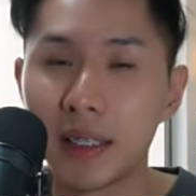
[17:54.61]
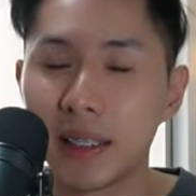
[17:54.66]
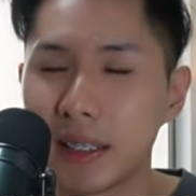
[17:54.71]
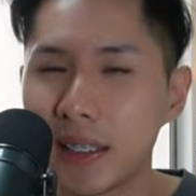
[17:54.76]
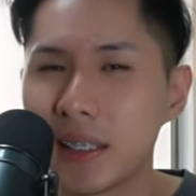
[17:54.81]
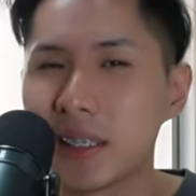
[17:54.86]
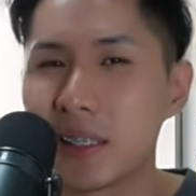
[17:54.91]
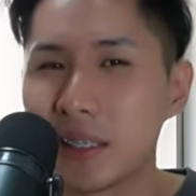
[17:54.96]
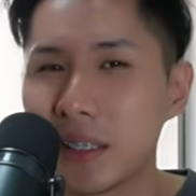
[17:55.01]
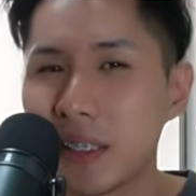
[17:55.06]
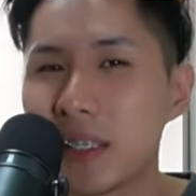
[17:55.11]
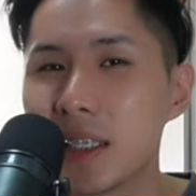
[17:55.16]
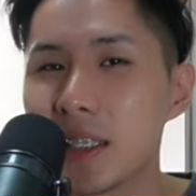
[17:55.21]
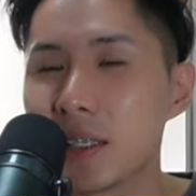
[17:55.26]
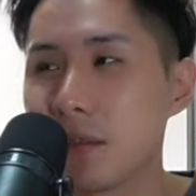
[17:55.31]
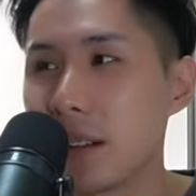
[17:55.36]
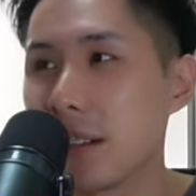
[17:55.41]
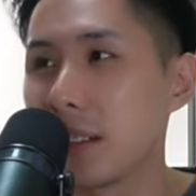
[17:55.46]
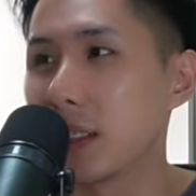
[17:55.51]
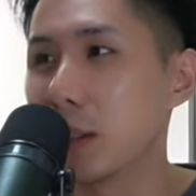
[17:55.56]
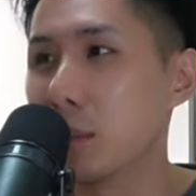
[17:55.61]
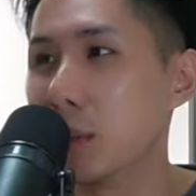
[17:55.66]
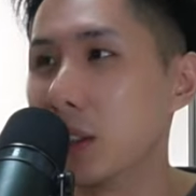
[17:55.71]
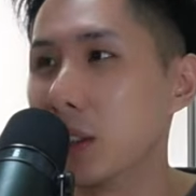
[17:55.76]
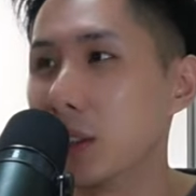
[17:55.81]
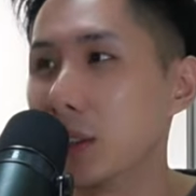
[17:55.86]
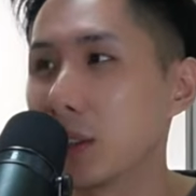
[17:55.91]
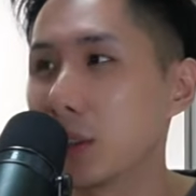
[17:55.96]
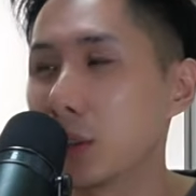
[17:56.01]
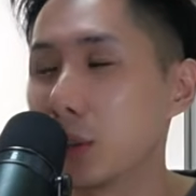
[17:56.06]
So this is very similar
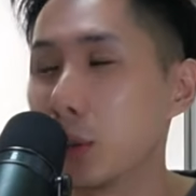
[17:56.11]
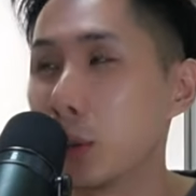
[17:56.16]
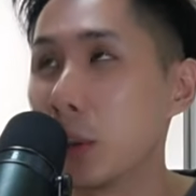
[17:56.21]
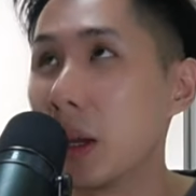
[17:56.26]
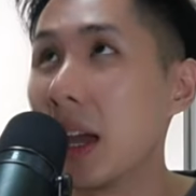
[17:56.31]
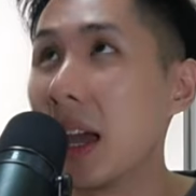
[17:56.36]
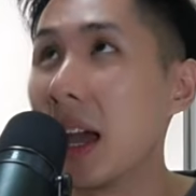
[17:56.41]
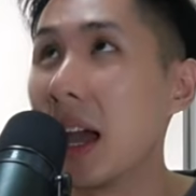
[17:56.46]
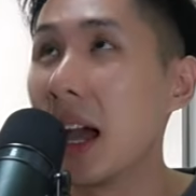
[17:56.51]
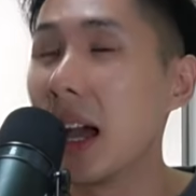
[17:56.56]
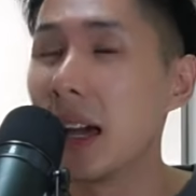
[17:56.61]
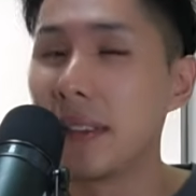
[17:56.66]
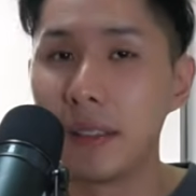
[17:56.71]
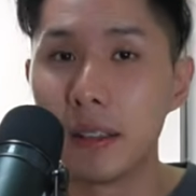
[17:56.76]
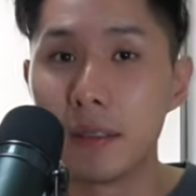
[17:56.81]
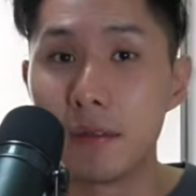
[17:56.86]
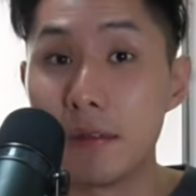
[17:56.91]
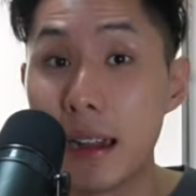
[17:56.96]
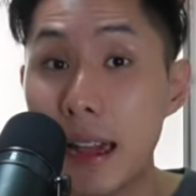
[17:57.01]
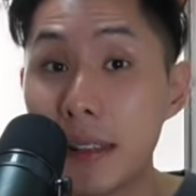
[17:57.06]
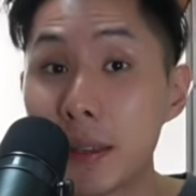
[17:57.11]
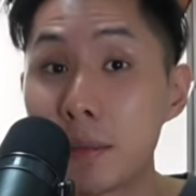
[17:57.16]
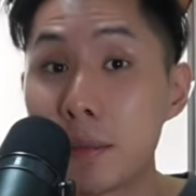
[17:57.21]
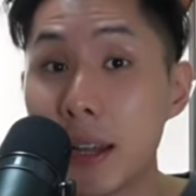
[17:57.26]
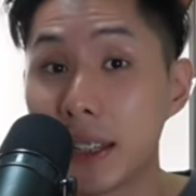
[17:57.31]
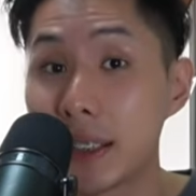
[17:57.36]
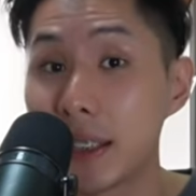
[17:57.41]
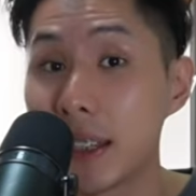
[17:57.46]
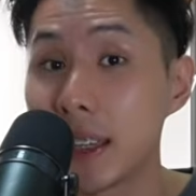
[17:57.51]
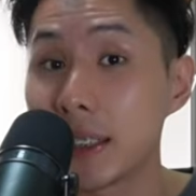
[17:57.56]
to the random
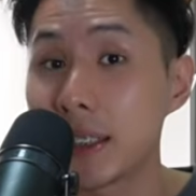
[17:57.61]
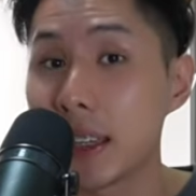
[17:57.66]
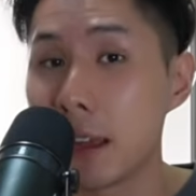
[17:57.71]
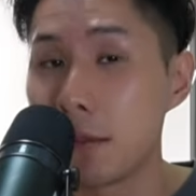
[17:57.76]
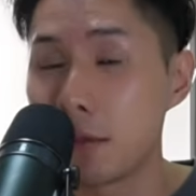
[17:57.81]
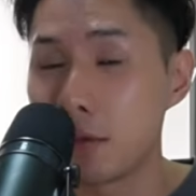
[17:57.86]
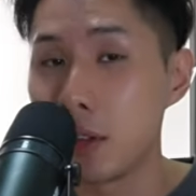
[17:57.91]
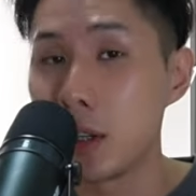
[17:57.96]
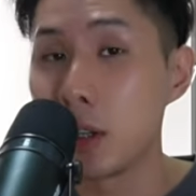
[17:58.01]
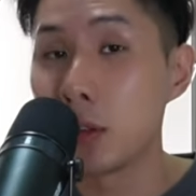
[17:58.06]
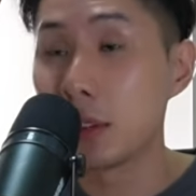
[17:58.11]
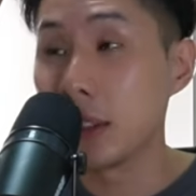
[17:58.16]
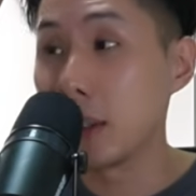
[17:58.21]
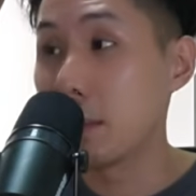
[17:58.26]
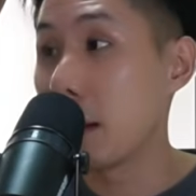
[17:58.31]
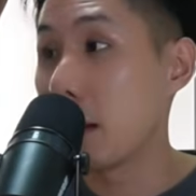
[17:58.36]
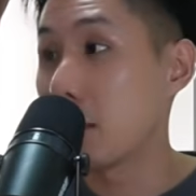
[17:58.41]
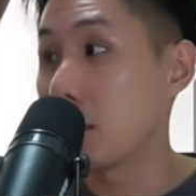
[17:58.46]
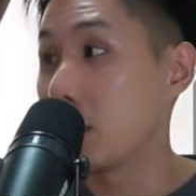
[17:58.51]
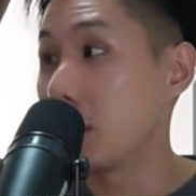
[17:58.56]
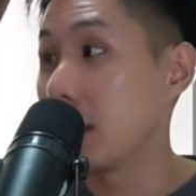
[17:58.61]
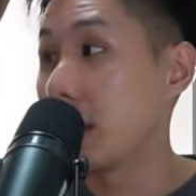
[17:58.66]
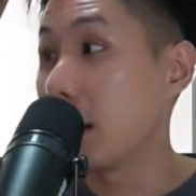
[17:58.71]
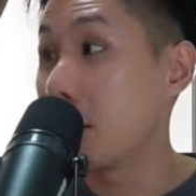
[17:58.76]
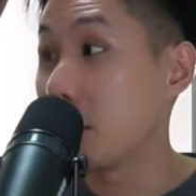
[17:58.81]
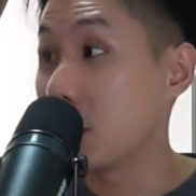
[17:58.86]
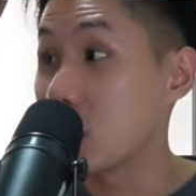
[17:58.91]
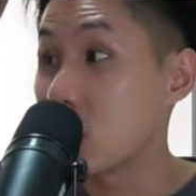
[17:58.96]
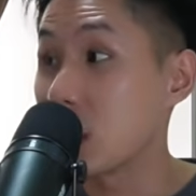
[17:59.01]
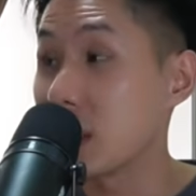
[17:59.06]
access and read-only memory that
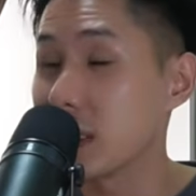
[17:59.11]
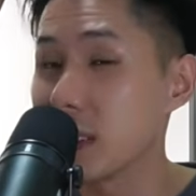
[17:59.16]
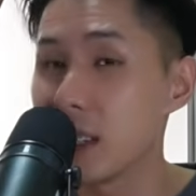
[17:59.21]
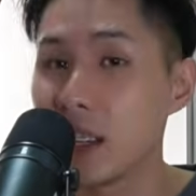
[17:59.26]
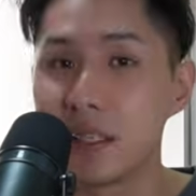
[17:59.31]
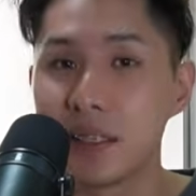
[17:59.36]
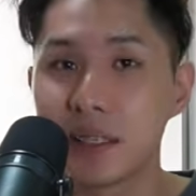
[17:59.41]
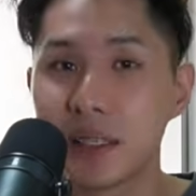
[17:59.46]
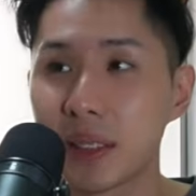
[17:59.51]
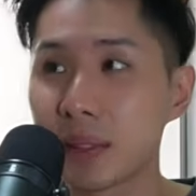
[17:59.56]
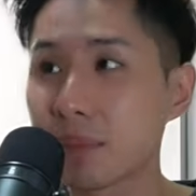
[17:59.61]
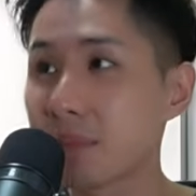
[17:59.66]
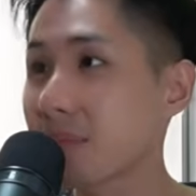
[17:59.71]
we just learned.